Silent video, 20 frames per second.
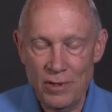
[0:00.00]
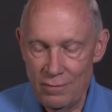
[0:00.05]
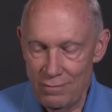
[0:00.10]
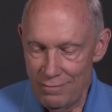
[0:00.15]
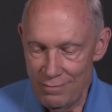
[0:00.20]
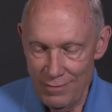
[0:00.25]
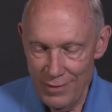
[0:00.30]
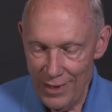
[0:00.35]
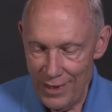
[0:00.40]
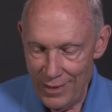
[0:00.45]
but
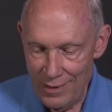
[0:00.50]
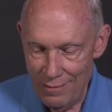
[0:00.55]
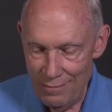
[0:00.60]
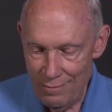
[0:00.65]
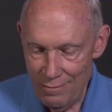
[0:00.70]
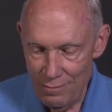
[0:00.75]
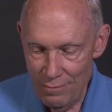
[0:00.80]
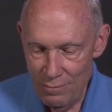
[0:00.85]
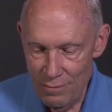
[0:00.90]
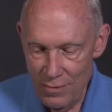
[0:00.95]
like,
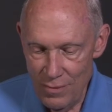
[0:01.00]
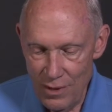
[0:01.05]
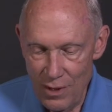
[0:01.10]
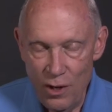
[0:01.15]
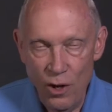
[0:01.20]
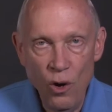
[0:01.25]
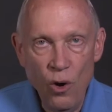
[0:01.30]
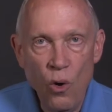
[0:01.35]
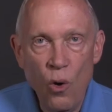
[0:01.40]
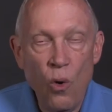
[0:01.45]

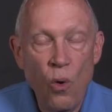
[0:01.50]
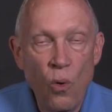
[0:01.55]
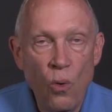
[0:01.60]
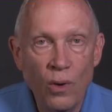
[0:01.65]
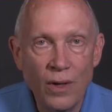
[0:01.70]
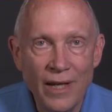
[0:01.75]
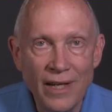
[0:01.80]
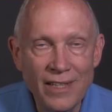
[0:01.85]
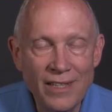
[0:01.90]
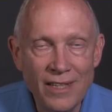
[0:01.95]
who
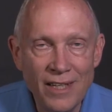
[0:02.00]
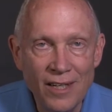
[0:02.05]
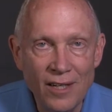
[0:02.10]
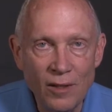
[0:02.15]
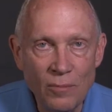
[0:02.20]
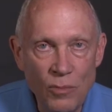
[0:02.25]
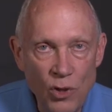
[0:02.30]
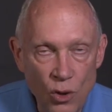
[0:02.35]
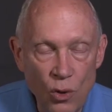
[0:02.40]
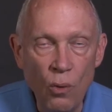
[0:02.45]
will I
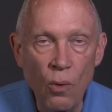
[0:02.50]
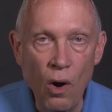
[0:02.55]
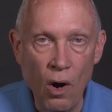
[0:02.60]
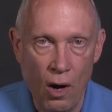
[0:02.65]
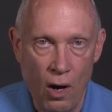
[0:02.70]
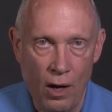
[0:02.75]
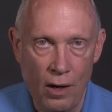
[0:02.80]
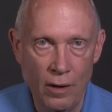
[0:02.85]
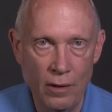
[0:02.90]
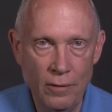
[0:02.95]
tell him you
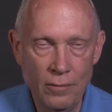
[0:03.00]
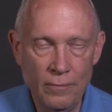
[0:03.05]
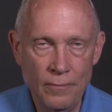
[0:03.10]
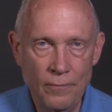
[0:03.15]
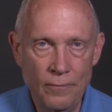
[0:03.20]
are?